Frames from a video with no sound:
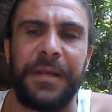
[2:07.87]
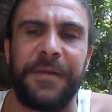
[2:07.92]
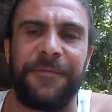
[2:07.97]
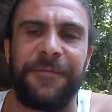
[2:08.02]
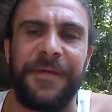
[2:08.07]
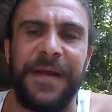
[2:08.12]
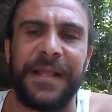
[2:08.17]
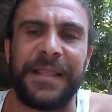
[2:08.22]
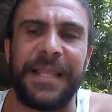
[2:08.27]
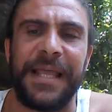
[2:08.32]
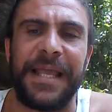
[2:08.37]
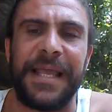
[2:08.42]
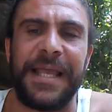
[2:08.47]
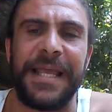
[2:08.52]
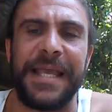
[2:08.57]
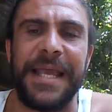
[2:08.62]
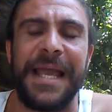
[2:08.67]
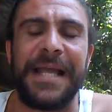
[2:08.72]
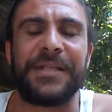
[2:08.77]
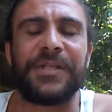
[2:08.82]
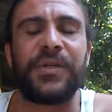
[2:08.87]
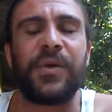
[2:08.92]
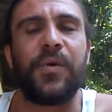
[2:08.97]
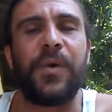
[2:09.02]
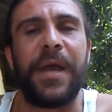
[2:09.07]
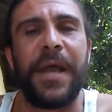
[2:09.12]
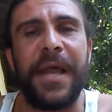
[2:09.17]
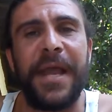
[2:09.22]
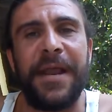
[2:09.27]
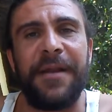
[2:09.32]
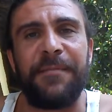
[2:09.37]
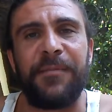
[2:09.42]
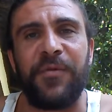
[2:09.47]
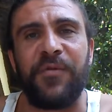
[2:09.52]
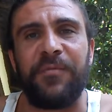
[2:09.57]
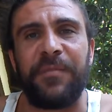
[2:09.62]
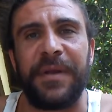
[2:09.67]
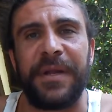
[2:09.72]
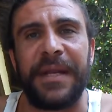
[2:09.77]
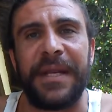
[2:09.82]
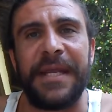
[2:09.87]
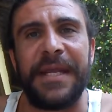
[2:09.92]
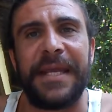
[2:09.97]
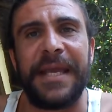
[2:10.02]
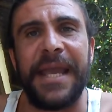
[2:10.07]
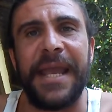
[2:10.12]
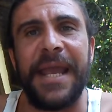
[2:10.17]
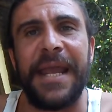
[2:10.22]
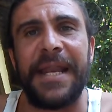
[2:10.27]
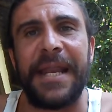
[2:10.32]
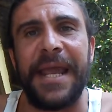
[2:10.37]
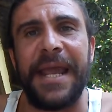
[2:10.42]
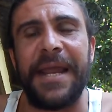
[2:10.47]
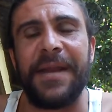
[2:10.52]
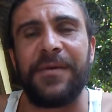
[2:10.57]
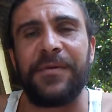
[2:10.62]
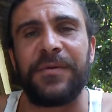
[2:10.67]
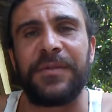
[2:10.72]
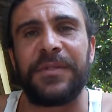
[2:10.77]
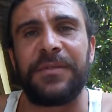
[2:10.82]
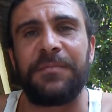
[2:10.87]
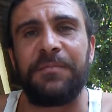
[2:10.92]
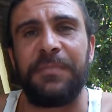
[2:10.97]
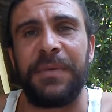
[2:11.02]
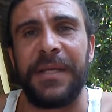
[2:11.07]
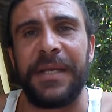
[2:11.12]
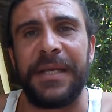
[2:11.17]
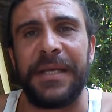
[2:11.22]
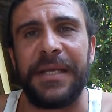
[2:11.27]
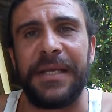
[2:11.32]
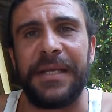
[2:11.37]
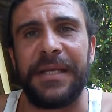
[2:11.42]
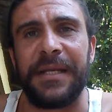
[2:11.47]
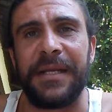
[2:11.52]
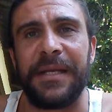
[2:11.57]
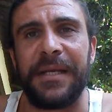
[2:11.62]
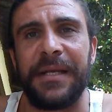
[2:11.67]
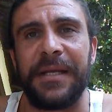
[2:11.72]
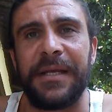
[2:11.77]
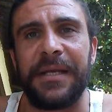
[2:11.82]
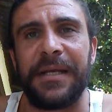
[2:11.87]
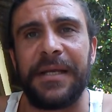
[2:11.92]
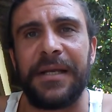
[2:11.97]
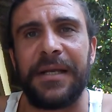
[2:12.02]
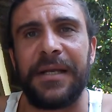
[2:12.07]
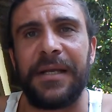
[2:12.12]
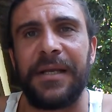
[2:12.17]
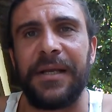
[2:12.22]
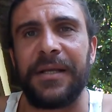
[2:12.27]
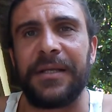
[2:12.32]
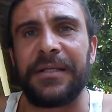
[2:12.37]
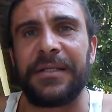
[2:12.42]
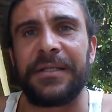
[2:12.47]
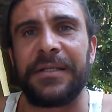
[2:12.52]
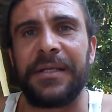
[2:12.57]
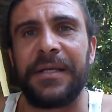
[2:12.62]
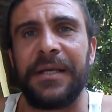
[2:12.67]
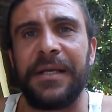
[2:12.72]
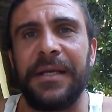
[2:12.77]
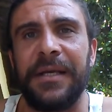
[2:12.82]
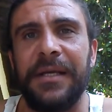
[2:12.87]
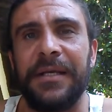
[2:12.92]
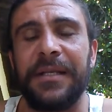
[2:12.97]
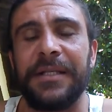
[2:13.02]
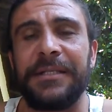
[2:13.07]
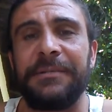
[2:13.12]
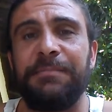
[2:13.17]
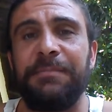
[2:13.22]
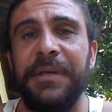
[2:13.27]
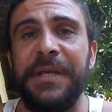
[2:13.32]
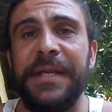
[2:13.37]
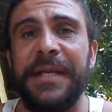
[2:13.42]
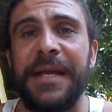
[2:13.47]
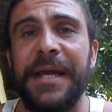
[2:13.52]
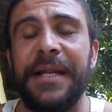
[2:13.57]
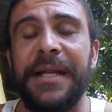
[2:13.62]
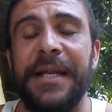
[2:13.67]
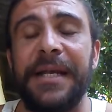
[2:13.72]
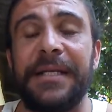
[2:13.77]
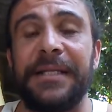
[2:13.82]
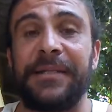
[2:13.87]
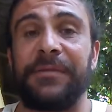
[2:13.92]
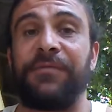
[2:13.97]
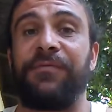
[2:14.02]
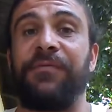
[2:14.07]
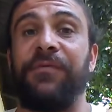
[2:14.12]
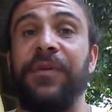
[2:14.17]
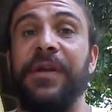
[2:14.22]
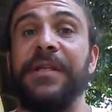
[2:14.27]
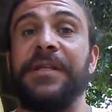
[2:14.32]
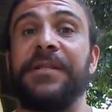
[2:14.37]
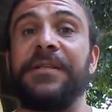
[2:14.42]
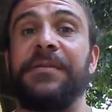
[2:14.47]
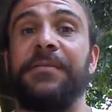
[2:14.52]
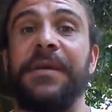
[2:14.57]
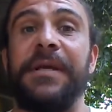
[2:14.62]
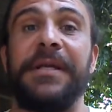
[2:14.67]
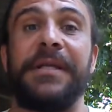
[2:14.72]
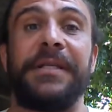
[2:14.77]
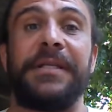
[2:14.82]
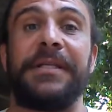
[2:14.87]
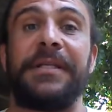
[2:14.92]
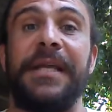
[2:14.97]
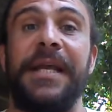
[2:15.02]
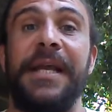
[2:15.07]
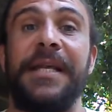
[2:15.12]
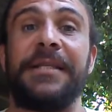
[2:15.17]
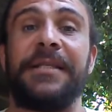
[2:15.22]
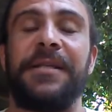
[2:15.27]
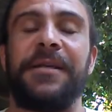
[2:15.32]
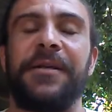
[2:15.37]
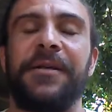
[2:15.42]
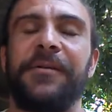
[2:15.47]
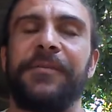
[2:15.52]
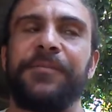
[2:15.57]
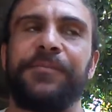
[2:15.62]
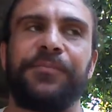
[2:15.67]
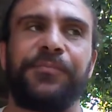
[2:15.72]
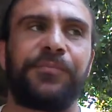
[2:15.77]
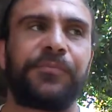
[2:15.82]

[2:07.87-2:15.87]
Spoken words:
the fact that he has no head movement, he can't handle speed, because the speed kind of like freezes him, and he just stands there,